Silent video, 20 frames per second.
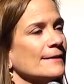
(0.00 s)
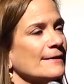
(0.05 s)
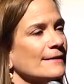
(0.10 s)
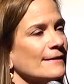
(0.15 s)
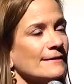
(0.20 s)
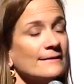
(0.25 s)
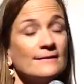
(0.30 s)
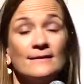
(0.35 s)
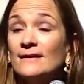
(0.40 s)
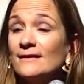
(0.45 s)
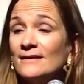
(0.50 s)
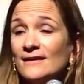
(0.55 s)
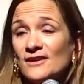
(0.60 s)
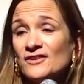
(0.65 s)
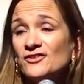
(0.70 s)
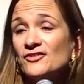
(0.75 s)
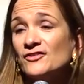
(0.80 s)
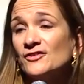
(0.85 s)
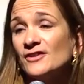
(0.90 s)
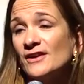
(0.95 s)
And then
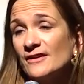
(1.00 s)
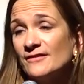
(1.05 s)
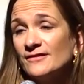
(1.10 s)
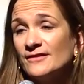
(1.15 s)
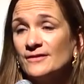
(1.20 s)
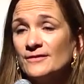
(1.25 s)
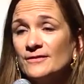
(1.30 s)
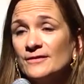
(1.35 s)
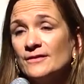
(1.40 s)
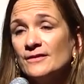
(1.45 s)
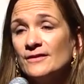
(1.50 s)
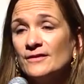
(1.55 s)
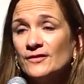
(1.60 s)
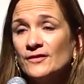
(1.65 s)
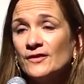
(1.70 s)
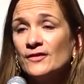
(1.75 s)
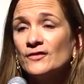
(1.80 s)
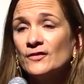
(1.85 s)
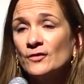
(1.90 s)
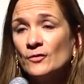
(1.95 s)
age 11,
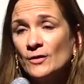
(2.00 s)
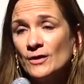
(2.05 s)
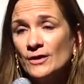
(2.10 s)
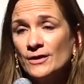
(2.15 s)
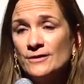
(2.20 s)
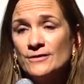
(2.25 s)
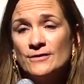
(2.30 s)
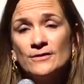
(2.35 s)
sixth grade,